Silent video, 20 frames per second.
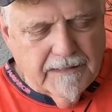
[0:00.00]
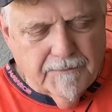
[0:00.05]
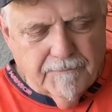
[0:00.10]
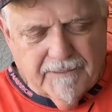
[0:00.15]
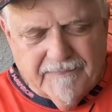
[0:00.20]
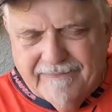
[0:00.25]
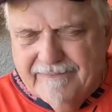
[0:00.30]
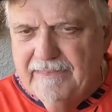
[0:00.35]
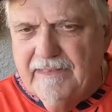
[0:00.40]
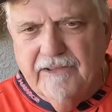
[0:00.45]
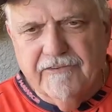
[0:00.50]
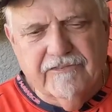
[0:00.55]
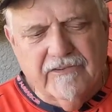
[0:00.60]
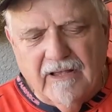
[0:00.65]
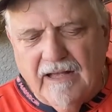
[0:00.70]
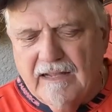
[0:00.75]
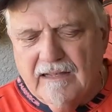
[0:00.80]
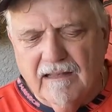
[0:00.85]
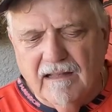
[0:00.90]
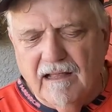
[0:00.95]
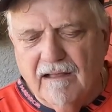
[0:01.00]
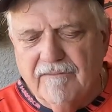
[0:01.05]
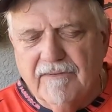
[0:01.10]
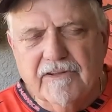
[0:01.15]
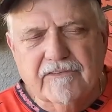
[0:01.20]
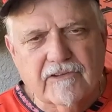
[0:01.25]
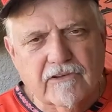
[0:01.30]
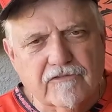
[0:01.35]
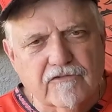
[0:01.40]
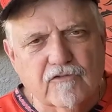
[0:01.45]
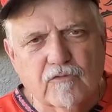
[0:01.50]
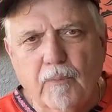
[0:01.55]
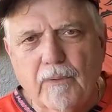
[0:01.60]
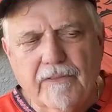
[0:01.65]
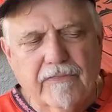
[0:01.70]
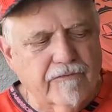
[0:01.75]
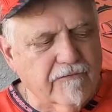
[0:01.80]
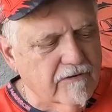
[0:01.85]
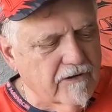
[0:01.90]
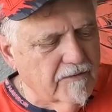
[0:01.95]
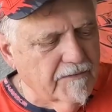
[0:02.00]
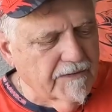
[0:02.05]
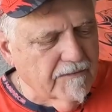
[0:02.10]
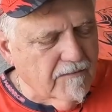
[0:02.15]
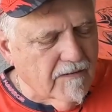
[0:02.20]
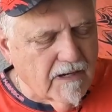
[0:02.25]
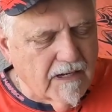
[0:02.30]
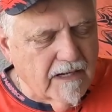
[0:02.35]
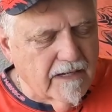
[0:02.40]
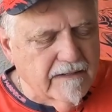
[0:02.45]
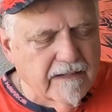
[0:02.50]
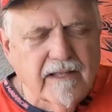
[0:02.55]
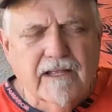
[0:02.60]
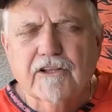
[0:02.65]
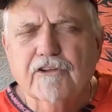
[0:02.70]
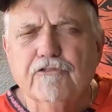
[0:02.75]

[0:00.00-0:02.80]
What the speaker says: But this I love. It's a sweet throwing rod,